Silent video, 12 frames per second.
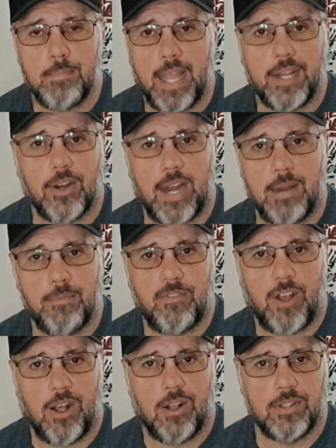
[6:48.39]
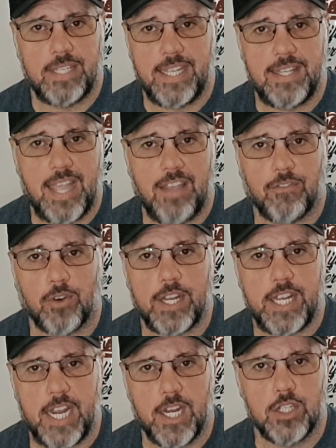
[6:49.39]
My grandpa did that for
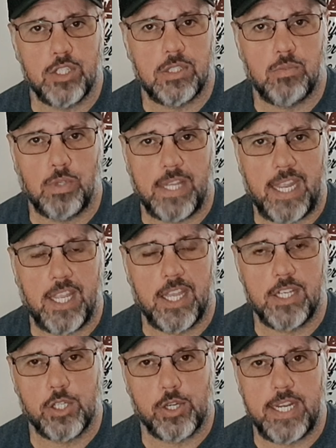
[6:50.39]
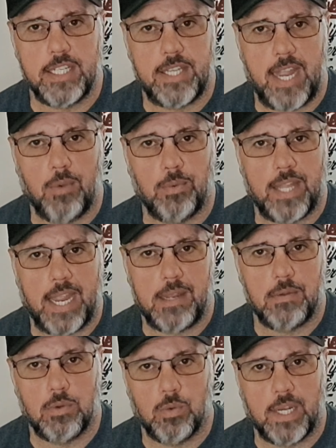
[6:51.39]
years when they cut trees down,
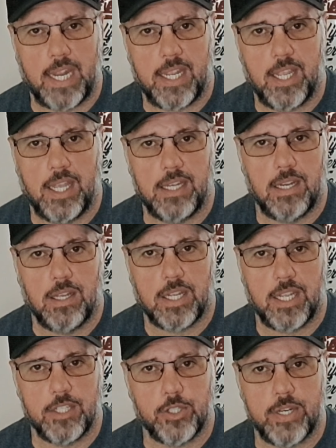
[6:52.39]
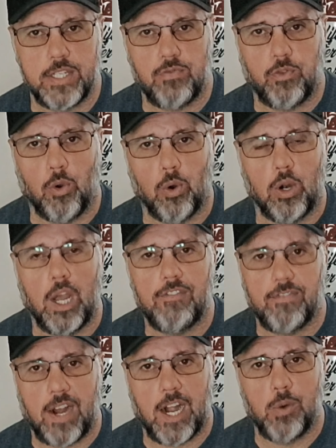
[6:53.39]
when they cut trees for
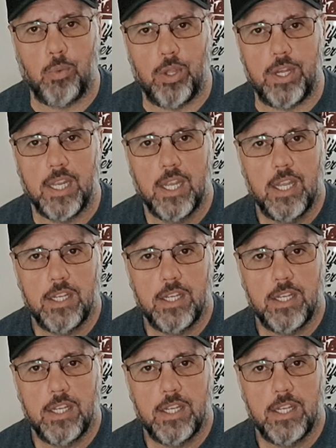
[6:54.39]
firewood.